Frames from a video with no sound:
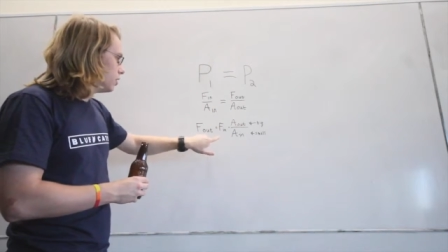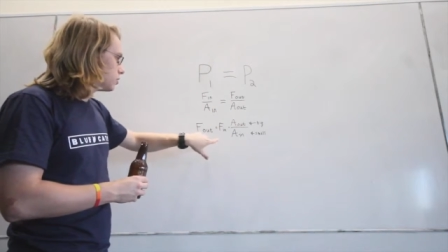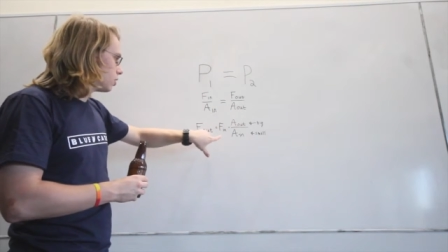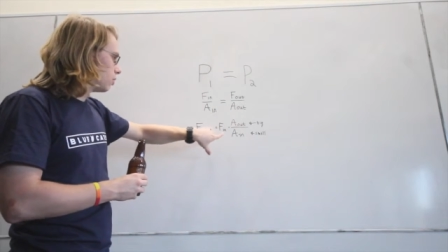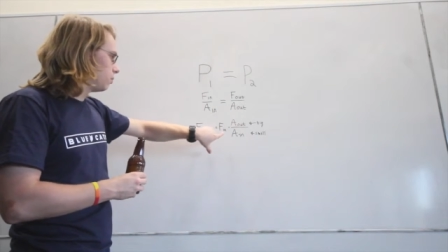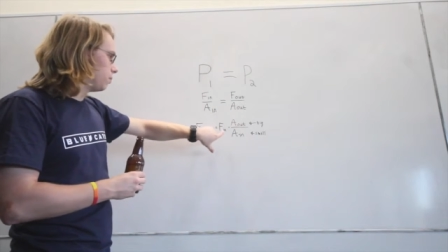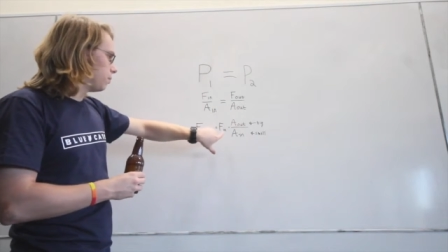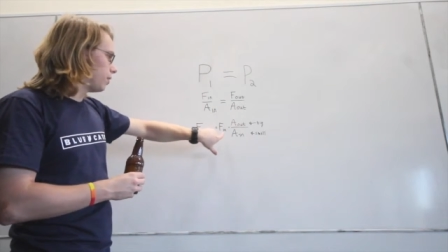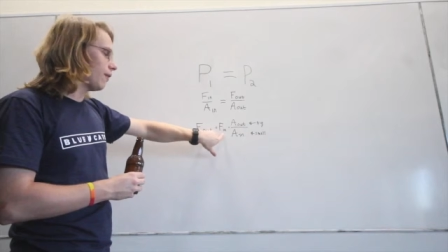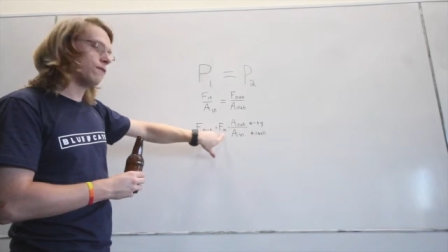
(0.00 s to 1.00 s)
So
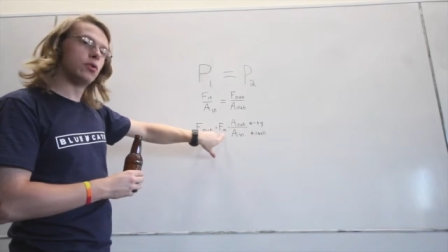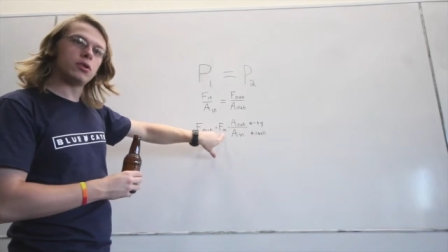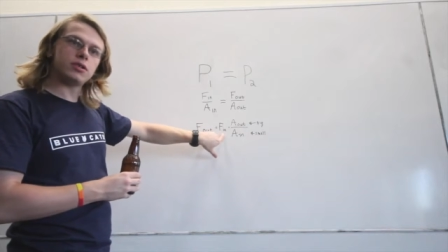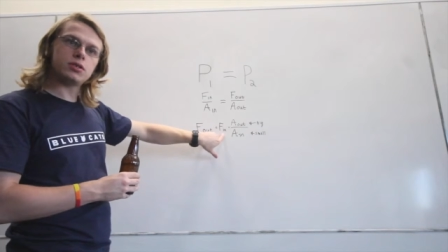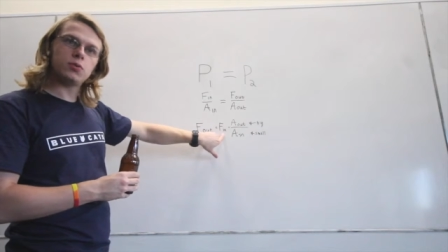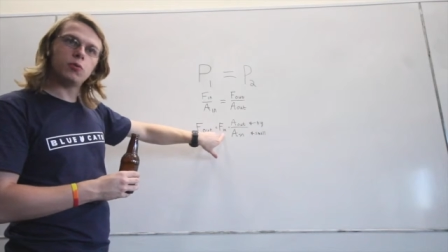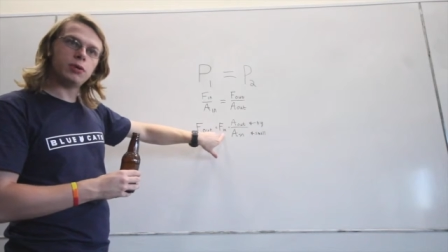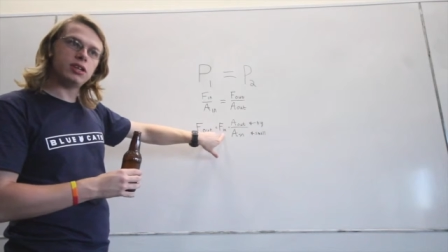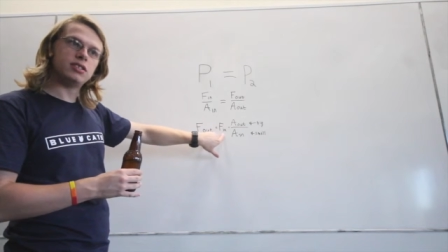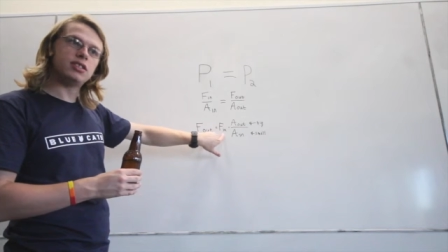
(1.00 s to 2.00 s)
that force will
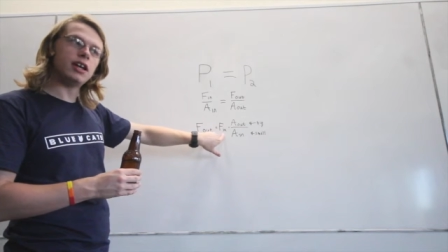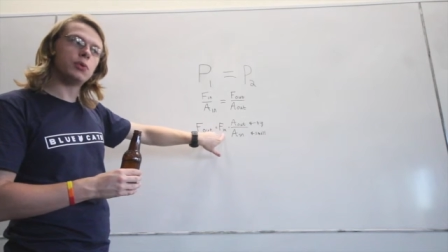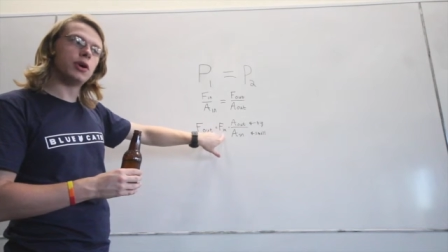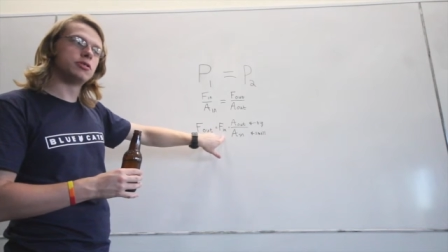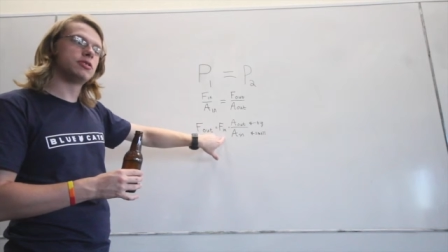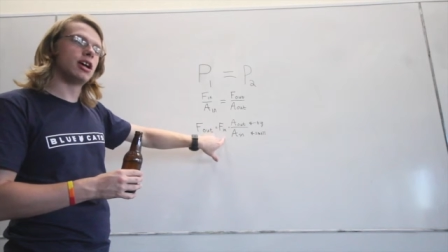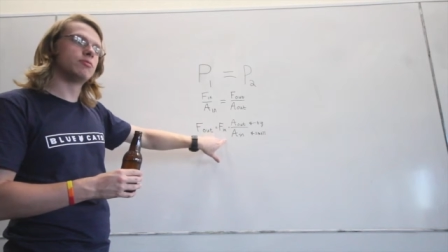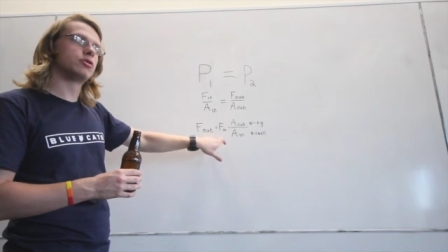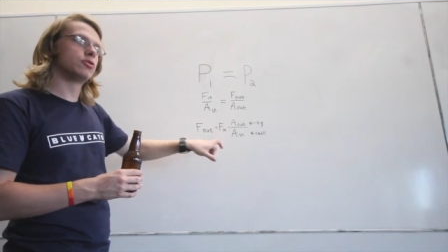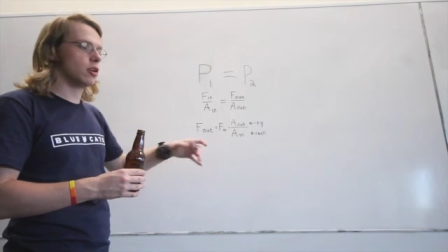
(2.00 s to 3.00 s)
be 10 to 100
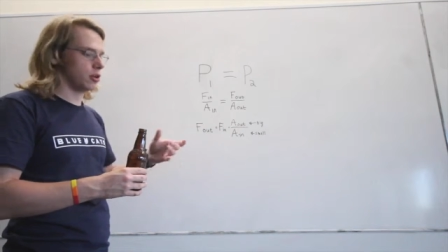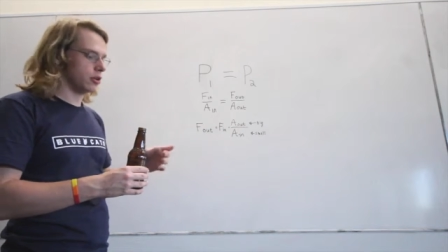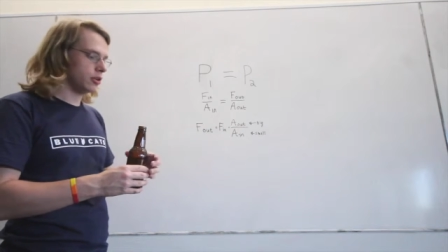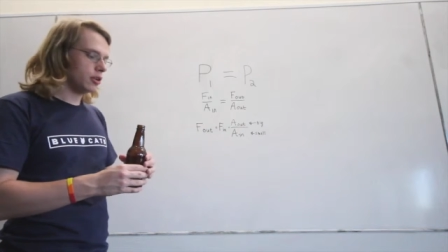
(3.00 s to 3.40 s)
times stronger.